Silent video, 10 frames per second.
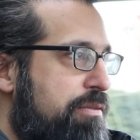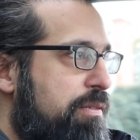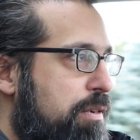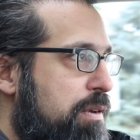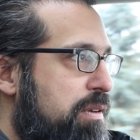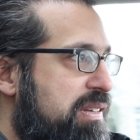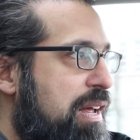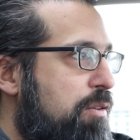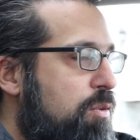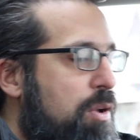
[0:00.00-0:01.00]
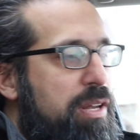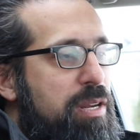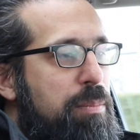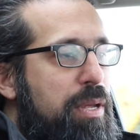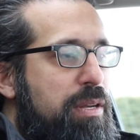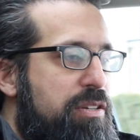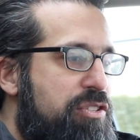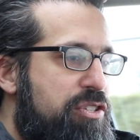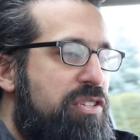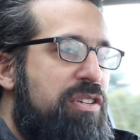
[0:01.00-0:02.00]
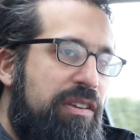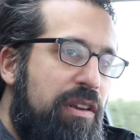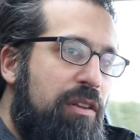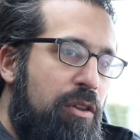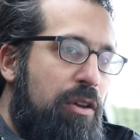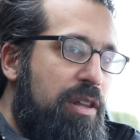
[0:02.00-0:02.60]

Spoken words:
of sound quality, but just doesn't look